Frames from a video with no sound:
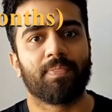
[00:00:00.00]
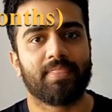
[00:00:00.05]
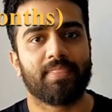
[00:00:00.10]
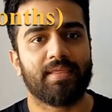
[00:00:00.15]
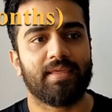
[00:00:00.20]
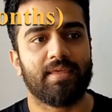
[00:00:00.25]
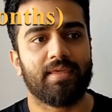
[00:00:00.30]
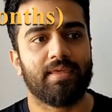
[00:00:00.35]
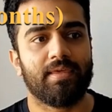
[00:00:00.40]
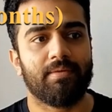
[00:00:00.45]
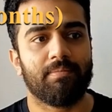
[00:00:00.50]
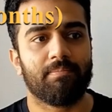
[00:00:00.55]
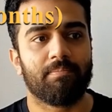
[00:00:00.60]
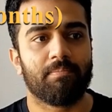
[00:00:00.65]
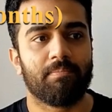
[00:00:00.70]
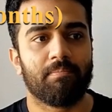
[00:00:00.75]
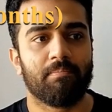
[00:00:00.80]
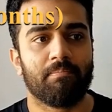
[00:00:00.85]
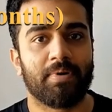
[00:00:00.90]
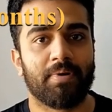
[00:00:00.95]
the
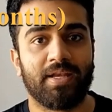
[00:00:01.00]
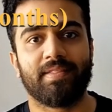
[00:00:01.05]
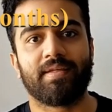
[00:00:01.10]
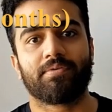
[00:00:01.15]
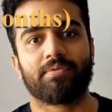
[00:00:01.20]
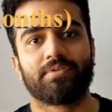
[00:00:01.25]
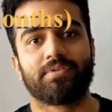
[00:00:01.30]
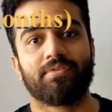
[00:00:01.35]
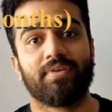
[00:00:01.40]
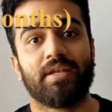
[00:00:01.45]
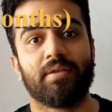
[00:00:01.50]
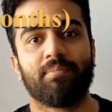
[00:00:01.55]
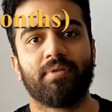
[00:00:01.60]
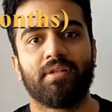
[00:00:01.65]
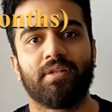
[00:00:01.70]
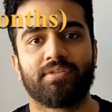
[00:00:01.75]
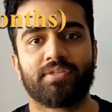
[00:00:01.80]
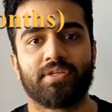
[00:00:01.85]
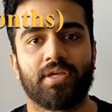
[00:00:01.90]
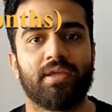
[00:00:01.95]
money that was
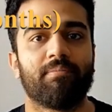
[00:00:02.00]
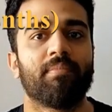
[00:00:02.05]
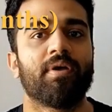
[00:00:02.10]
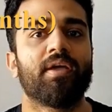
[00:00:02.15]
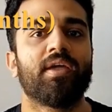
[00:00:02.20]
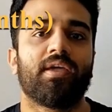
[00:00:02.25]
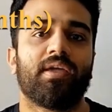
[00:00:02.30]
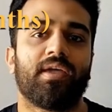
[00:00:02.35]
available to him